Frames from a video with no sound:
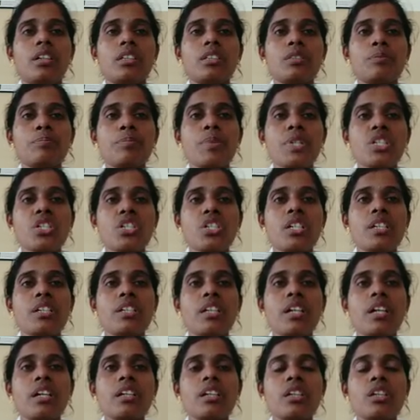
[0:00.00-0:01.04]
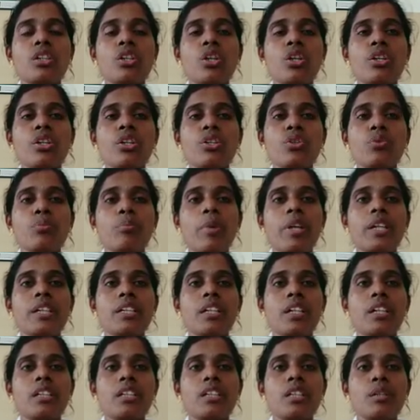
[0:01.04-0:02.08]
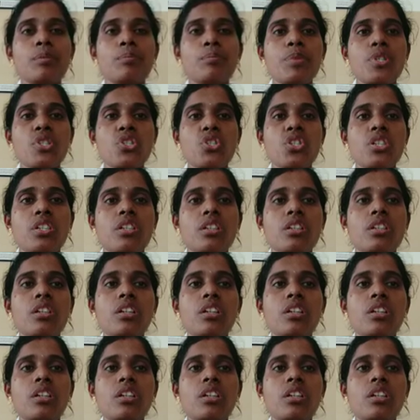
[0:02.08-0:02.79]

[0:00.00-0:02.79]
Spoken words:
pressure tank in order to maintain the pressure.